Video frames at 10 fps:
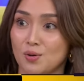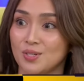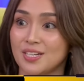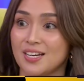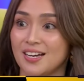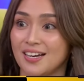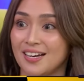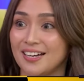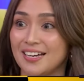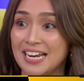real
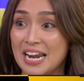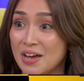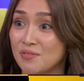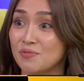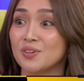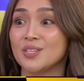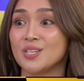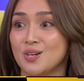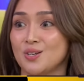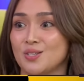definition of love. But
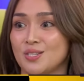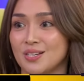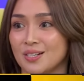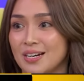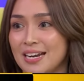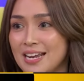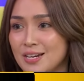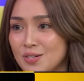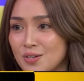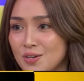I think
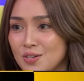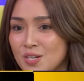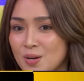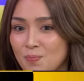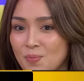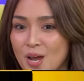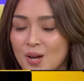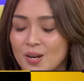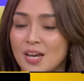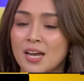love... can
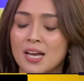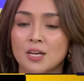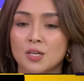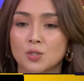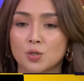be found.